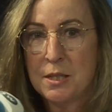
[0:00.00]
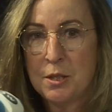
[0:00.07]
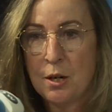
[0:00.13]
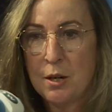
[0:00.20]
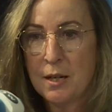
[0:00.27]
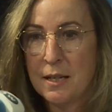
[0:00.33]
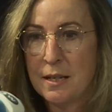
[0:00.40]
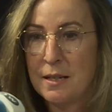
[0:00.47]

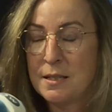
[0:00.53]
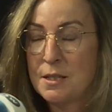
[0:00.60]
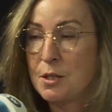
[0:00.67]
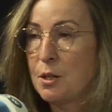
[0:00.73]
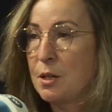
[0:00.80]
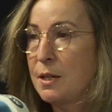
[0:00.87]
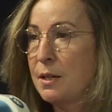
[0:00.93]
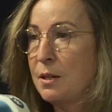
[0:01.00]
started. It
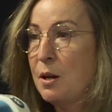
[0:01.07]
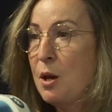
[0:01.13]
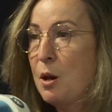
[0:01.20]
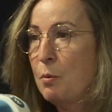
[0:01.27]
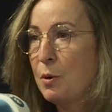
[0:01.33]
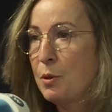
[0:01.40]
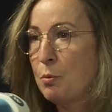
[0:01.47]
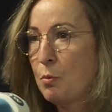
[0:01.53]
started
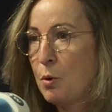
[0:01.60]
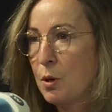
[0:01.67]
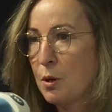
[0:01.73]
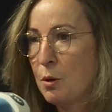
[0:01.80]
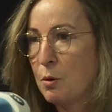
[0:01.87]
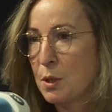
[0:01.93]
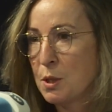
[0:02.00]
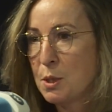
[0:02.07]
with war
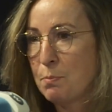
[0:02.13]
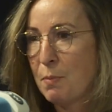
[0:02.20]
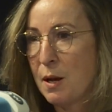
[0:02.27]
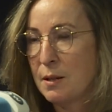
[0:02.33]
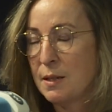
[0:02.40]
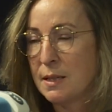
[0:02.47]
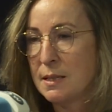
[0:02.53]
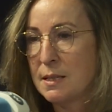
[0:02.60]

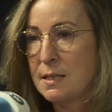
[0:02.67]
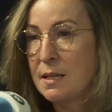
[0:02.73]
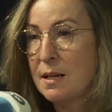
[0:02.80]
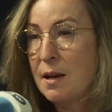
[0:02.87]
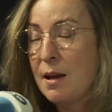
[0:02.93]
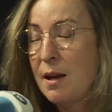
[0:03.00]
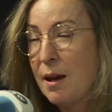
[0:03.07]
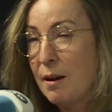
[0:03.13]
correspondents,
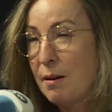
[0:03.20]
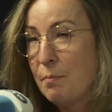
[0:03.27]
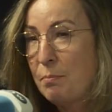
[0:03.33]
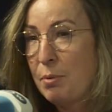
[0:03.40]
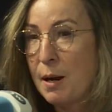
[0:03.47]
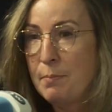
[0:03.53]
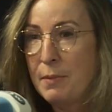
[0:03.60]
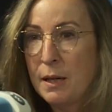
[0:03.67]

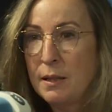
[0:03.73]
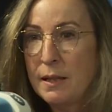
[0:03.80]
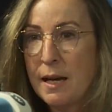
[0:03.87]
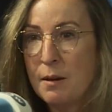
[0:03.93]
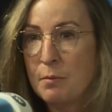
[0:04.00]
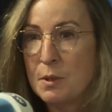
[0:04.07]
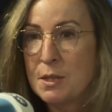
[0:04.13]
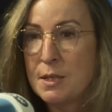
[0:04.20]
primarily, I
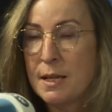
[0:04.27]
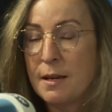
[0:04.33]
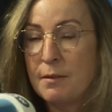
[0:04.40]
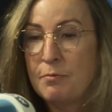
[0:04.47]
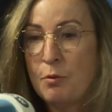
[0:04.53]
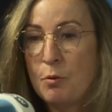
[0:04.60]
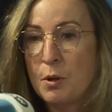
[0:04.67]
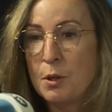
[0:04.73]
would say,
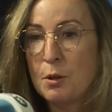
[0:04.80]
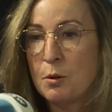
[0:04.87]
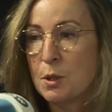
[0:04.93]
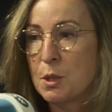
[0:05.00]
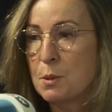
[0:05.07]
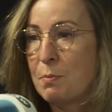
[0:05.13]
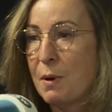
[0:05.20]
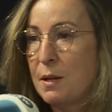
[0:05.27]
foreign
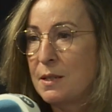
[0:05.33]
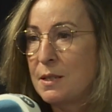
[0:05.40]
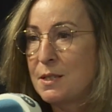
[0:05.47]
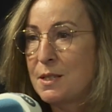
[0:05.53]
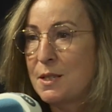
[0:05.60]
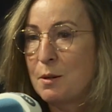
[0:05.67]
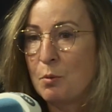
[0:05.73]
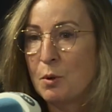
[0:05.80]
correspondents
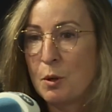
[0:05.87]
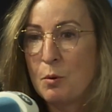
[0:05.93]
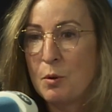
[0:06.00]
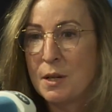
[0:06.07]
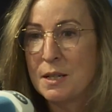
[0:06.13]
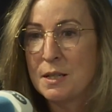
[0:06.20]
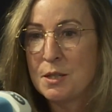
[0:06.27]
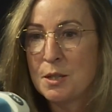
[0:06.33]
that were
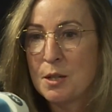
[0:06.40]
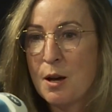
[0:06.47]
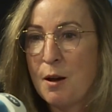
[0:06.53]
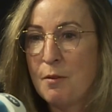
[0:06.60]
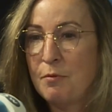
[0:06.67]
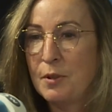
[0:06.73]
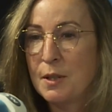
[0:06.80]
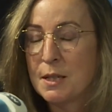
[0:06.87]
going into
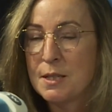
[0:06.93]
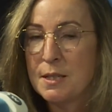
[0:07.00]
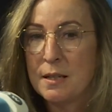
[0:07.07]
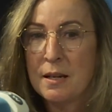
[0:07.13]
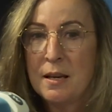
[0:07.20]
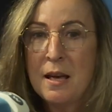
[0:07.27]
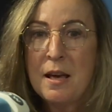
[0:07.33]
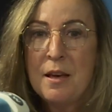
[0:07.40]
conflicts, and
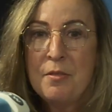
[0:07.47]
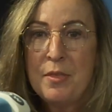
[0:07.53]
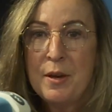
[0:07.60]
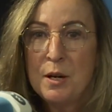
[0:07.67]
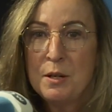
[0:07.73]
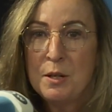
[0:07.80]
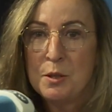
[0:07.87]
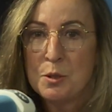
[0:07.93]

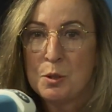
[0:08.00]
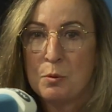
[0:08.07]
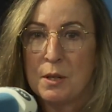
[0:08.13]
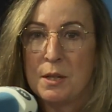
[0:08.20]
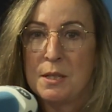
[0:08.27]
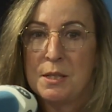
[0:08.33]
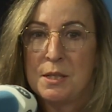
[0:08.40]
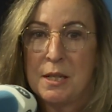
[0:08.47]
their news
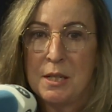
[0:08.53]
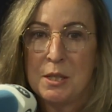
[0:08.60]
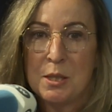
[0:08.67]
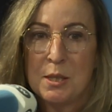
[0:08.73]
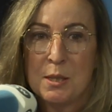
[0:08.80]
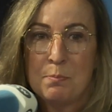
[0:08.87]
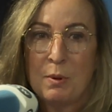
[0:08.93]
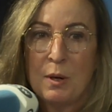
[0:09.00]

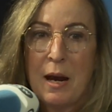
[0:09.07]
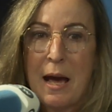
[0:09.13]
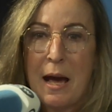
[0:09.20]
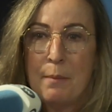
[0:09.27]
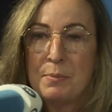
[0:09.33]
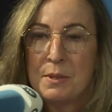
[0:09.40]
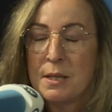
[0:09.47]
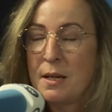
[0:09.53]
organizations
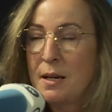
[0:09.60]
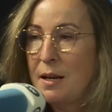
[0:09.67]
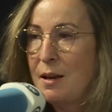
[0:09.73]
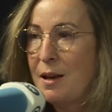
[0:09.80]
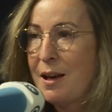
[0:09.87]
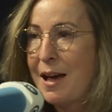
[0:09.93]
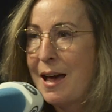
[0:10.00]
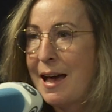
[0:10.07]
perhaps
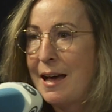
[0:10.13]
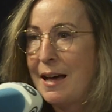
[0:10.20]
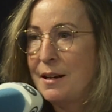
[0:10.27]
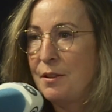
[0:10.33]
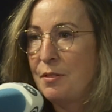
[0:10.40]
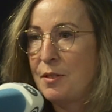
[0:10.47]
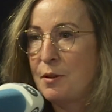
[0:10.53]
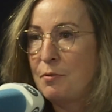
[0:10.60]

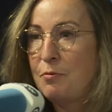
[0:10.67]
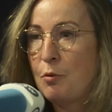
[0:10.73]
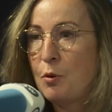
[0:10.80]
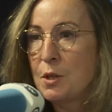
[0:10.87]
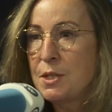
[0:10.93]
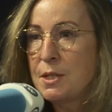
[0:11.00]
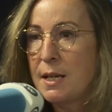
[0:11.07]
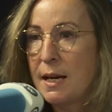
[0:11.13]
had the
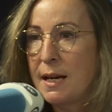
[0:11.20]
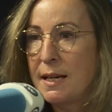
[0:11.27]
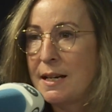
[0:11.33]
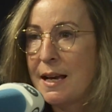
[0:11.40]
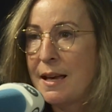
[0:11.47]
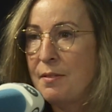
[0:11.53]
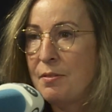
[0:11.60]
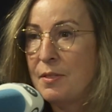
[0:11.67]
foresight
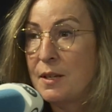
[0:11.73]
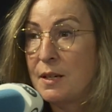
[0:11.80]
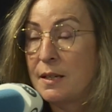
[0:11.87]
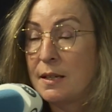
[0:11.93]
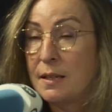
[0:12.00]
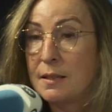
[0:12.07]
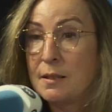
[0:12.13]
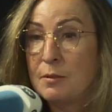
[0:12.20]
and
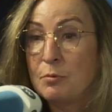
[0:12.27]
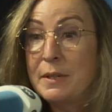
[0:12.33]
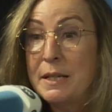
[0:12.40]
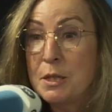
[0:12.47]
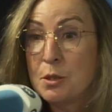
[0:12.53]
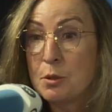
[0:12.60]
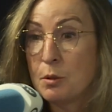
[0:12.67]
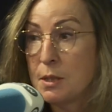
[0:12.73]
the
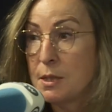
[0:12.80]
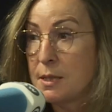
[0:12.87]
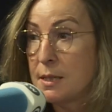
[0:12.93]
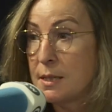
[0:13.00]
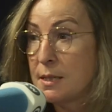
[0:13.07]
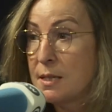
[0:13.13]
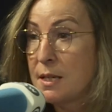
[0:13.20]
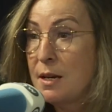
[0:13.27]

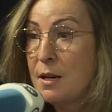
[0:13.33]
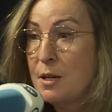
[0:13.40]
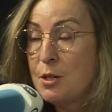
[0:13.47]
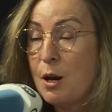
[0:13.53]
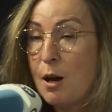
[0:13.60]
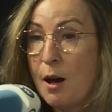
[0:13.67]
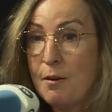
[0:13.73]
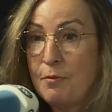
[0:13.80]
resources
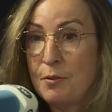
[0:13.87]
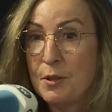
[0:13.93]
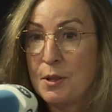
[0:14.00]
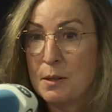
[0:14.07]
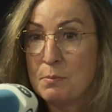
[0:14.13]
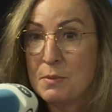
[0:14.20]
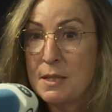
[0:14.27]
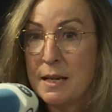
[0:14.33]
to offer
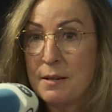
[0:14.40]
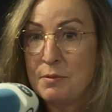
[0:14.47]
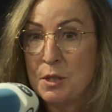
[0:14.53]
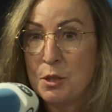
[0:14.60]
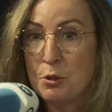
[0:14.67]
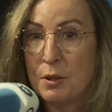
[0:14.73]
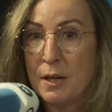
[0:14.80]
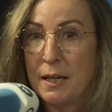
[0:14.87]
them safety
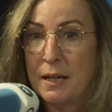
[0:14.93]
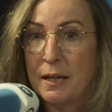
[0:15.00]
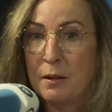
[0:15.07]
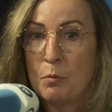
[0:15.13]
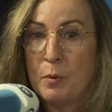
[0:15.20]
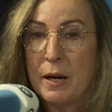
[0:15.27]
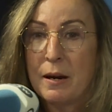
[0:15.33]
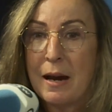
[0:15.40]
training,
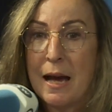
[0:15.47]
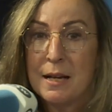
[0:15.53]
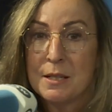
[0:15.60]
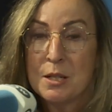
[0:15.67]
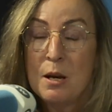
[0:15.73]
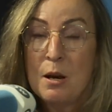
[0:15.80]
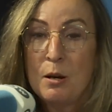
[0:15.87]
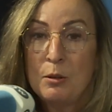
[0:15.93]
whereas
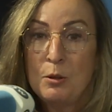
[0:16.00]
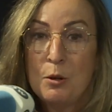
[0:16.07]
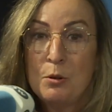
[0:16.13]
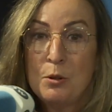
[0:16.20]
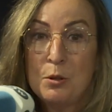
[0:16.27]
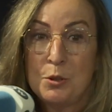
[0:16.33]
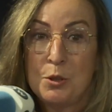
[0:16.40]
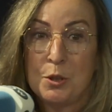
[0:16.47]

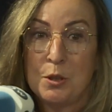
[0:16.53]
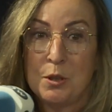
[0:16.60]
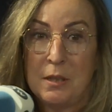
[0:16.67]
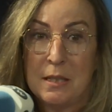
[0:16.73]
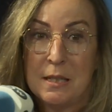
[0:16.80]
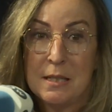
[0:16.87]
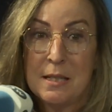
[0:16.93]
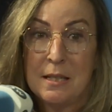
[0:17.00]
local
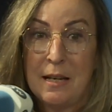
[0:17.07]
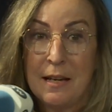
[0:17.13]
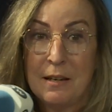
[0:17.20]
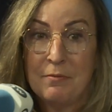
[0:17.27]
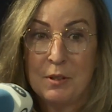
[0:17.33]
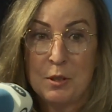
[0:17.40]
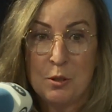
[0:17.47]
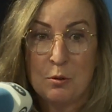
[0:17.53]
journalists like
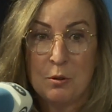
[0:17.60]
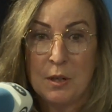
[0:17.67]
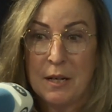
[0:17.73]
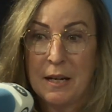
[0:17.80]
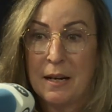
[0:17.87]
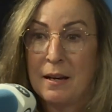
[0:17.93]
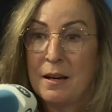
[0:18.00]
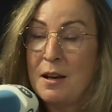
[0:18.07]

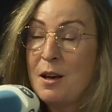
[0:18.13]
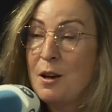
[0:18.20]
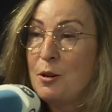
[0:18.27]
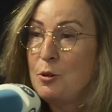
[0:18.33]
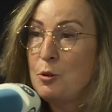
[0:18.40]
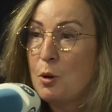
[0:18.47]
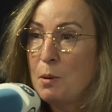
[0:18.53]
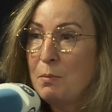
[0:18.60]
Victoria
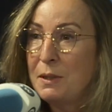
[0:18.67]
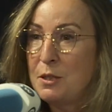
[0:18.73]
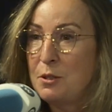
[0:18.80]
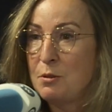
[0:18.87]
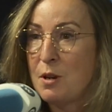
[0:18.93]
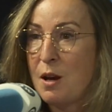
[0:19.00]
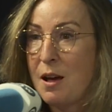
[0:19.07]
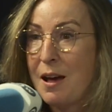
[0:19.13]
normally do
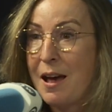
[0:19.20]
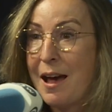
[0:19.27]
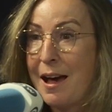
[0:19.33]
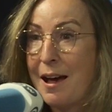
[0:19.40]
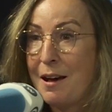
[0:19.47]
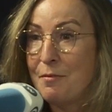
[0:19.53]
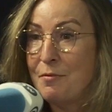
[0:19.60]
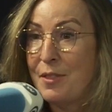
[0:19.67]
not
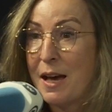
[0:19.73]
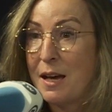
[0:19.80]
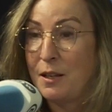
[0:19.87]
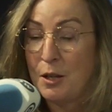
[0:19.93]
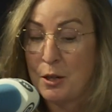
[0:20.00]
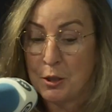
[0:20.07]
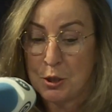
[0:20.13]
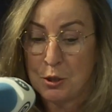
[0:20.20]
have that
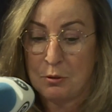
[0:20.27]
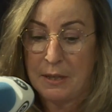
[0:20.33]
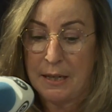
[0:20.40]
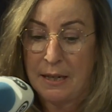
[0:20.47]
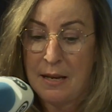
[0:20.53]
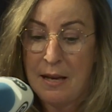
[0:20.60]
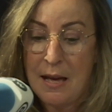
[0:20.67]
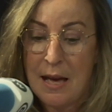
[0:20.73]

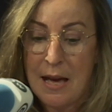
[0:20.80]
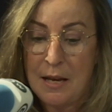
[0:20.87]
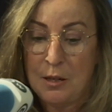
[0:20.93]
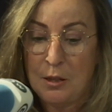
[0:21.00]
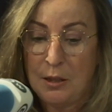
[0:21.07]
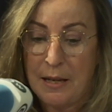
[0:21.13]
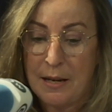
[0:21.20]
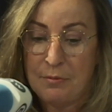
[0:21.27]
luxury and
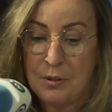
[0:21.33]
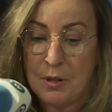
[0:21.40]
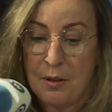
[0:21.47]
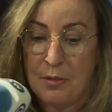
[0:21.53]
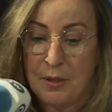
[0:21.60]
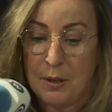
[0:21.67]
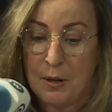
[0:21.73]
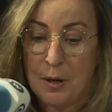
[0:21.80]
are left on
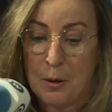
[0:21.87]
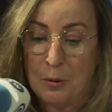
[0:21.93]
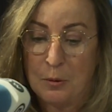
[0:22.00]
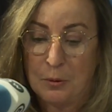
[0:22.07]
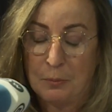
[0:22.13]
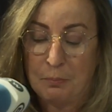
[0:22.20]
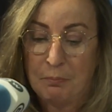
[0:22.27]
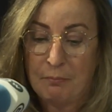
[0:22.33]
their own.